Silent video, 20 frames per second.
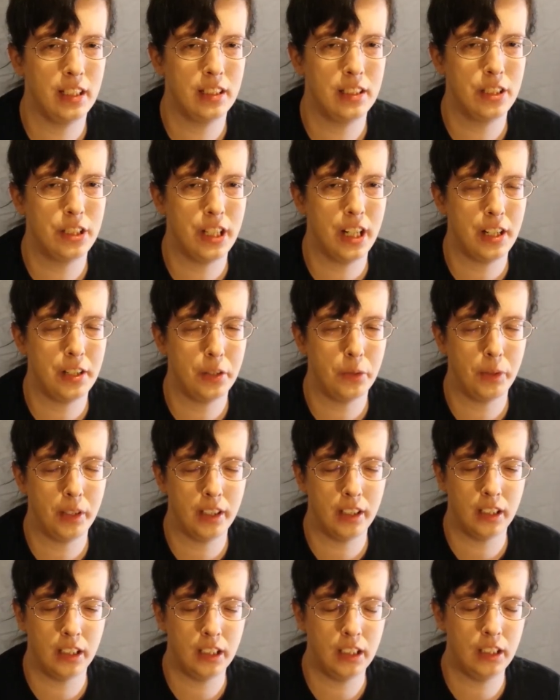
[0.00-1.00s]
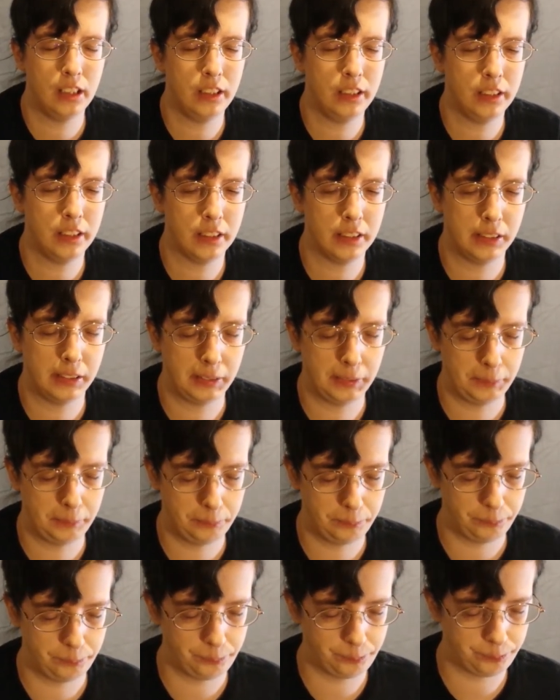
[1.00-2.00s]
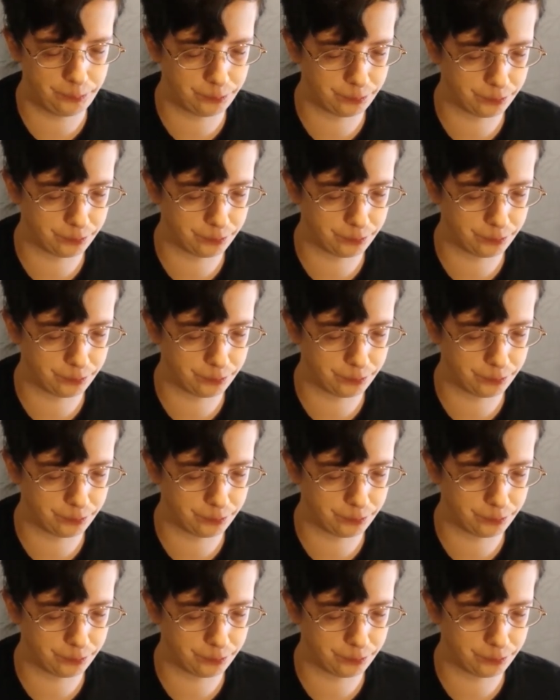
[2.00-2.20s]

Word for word: in January. Um,